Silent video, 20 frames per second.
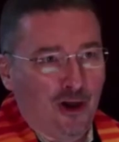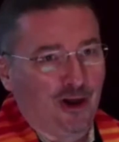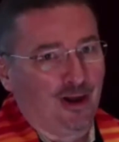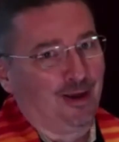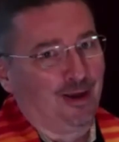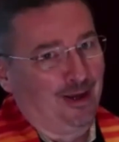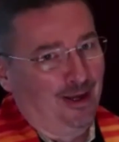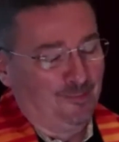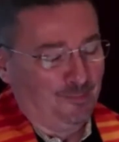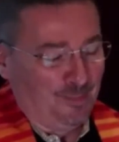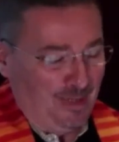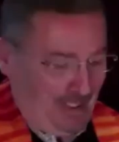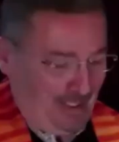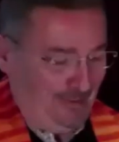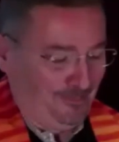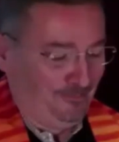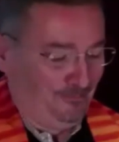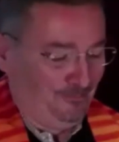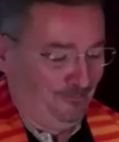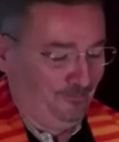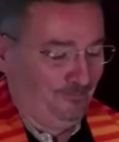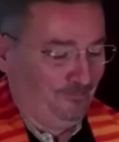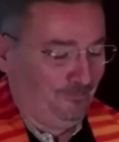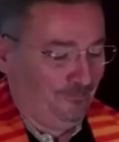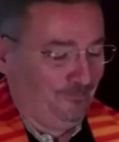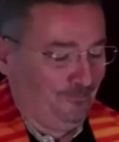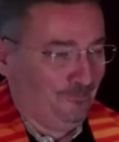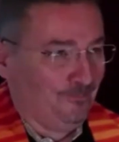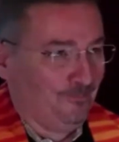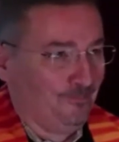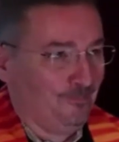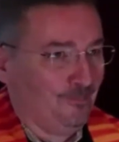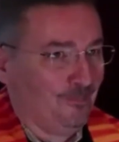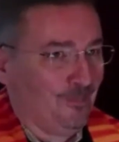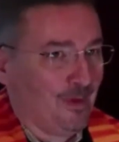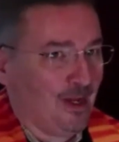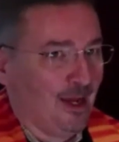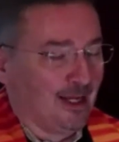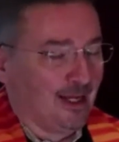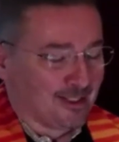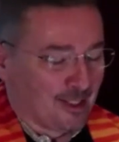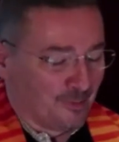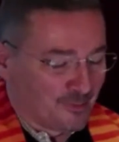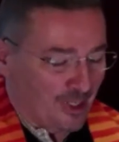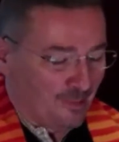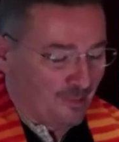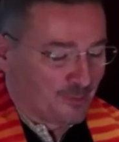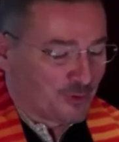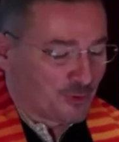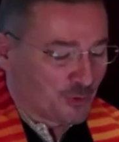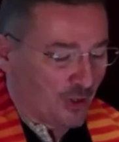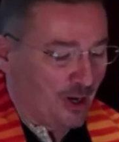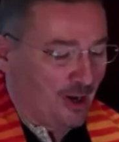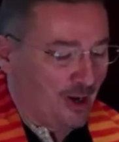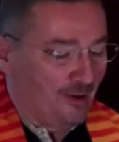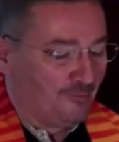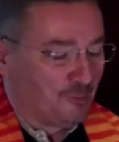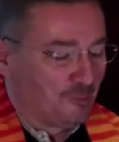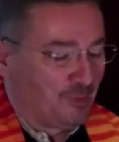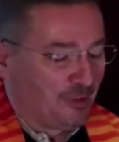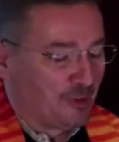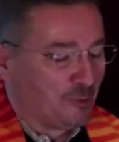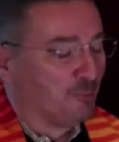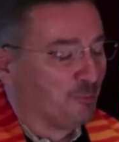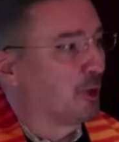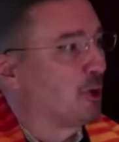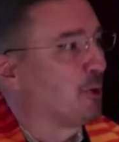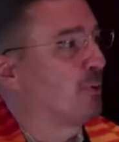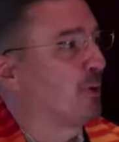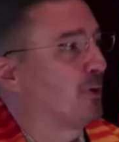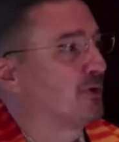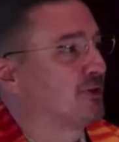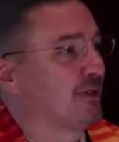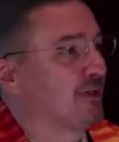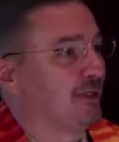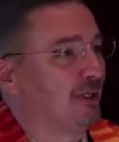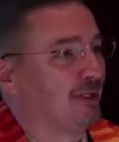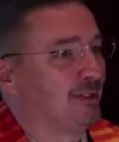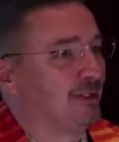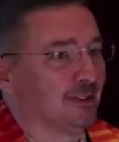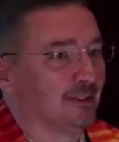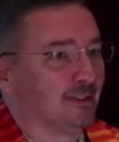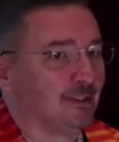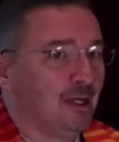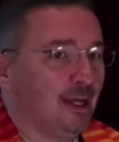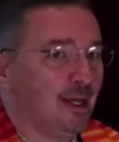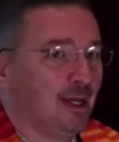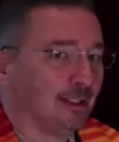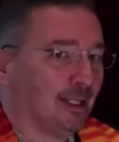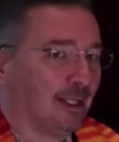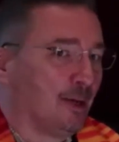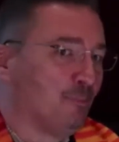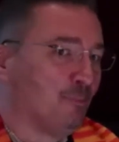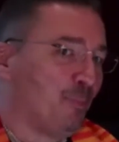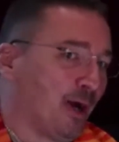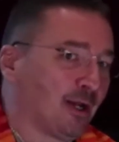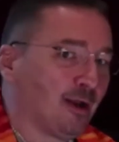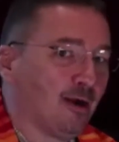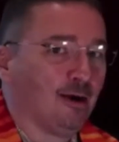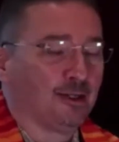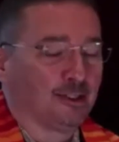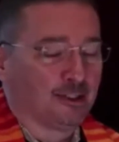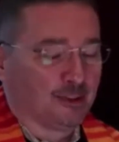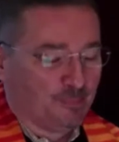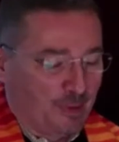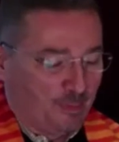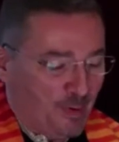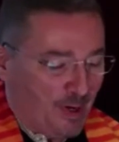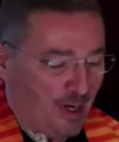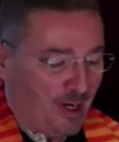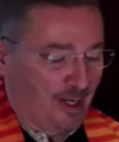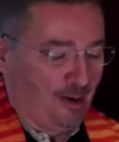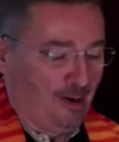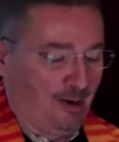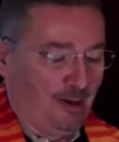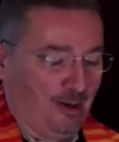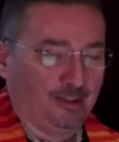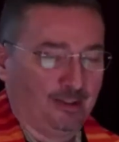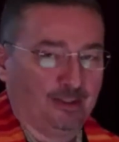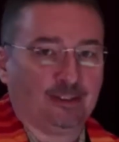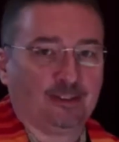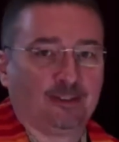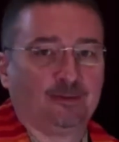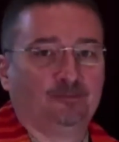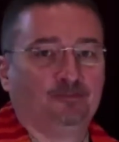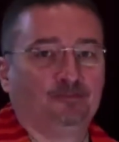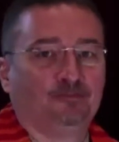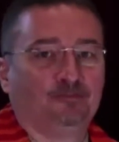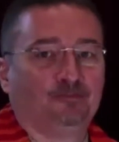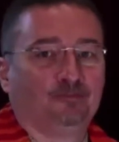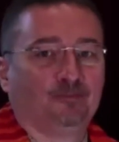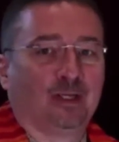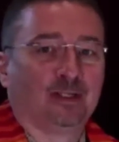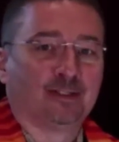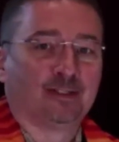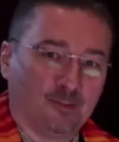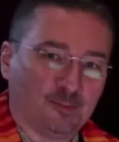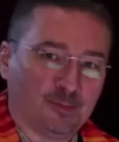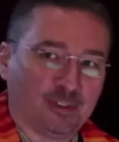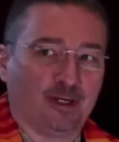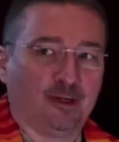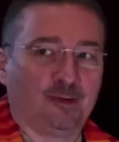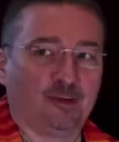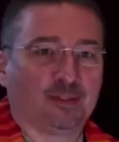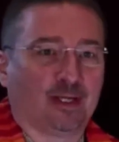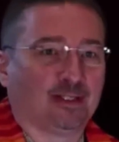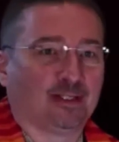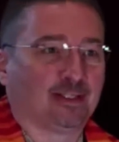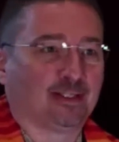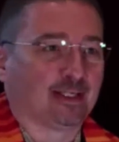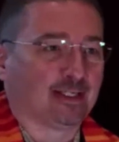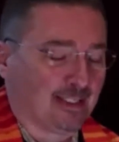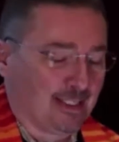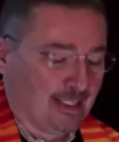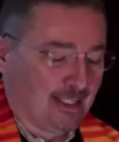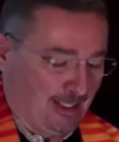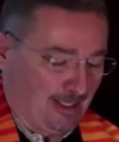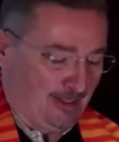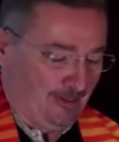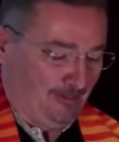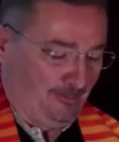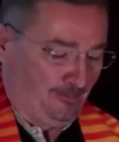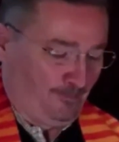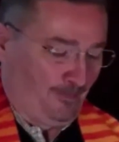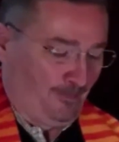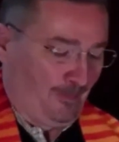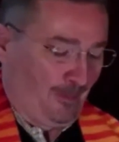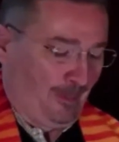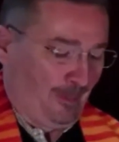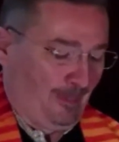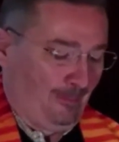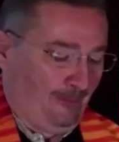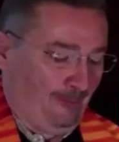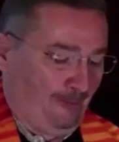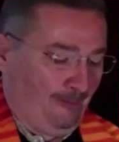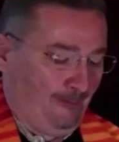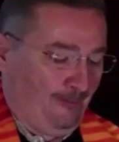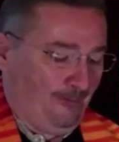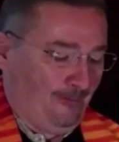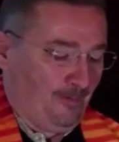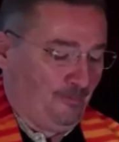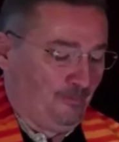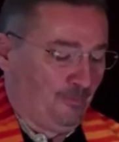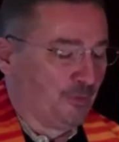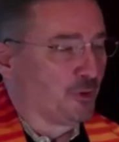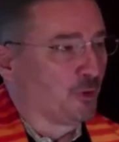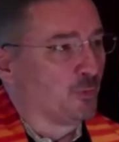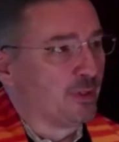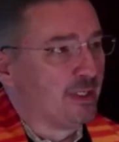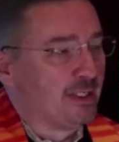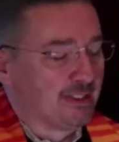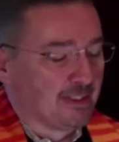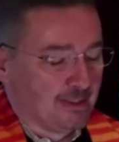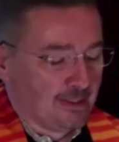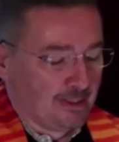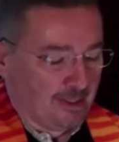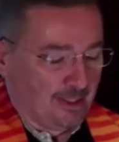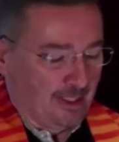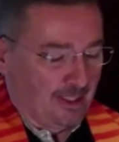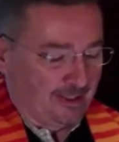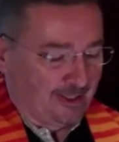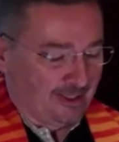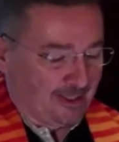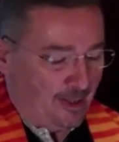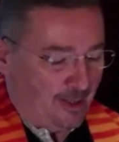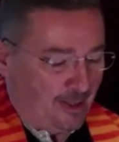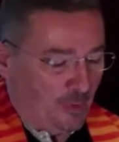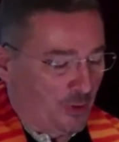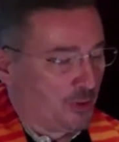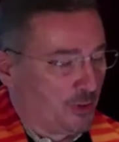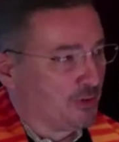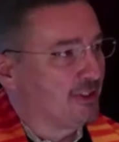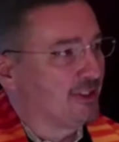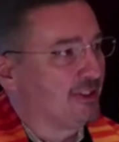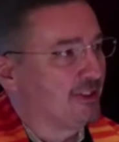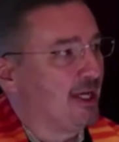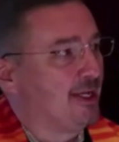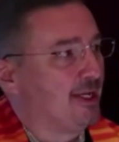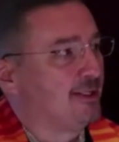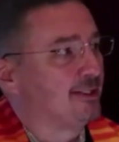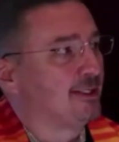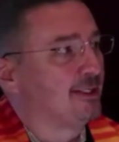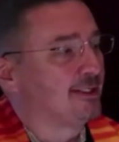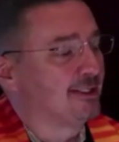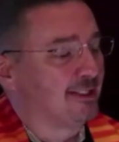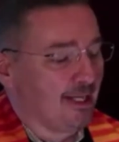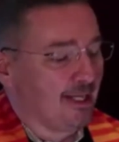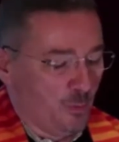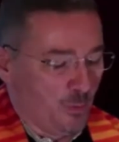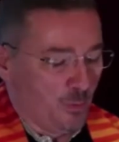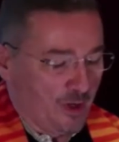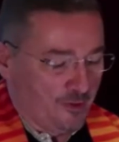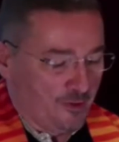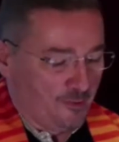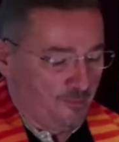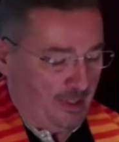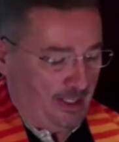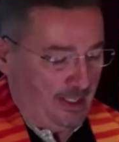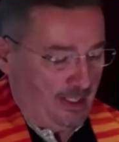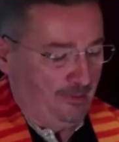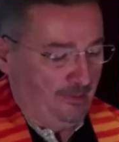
at me. I sometimes strive to be the bigger person and to let bygones be bygones, and sometimes I succeed. But the reason that some hurts tend to stay with me